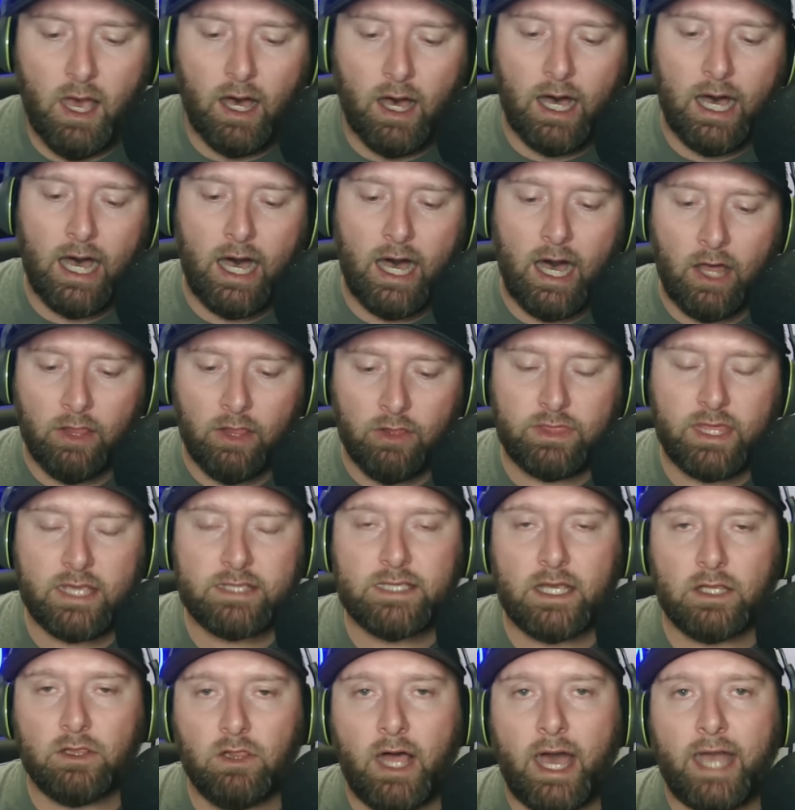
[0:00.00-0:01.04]
Uh, other
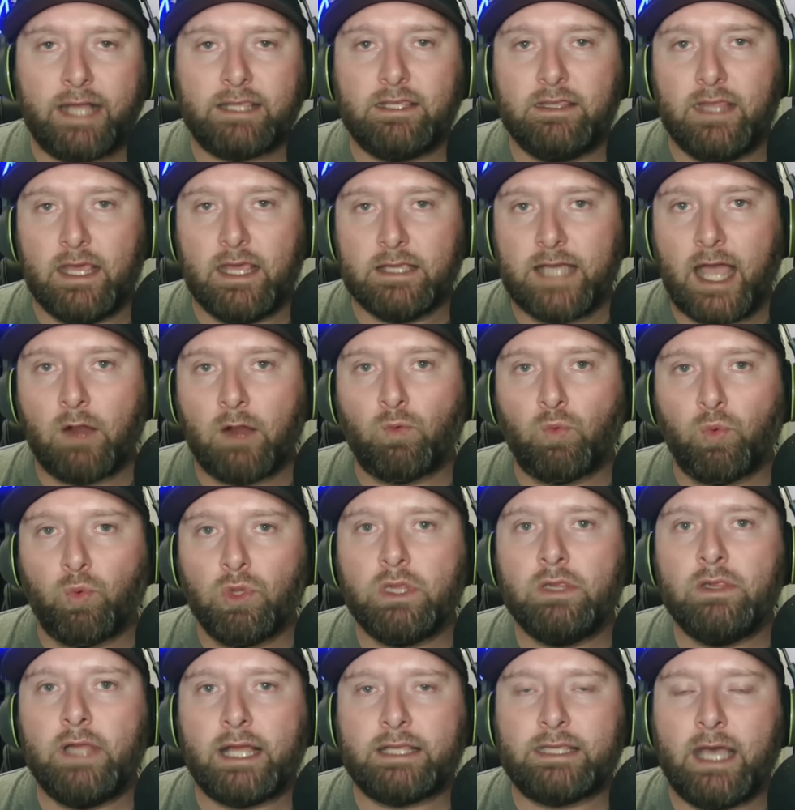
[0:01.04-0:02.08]
things I liked in this, I
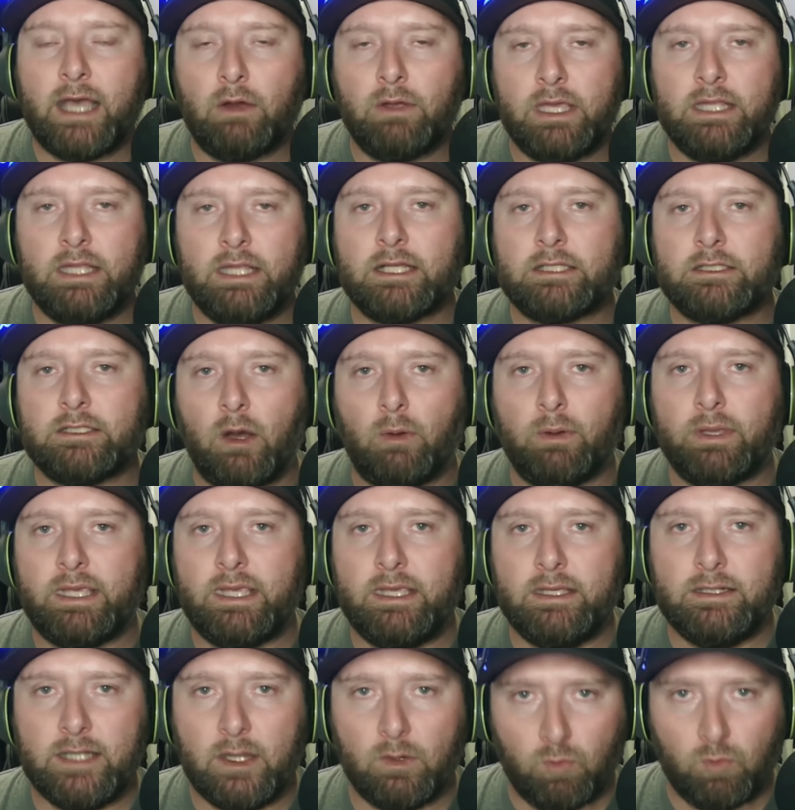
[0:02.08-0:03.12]
really liked how Enoch
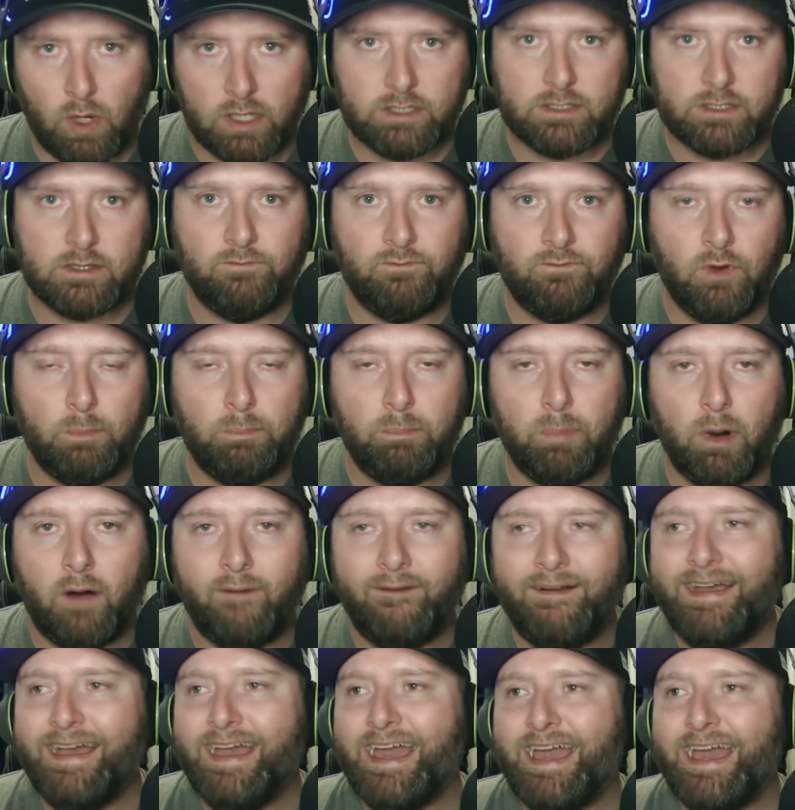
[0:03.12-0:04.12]
Nawahine runs the football.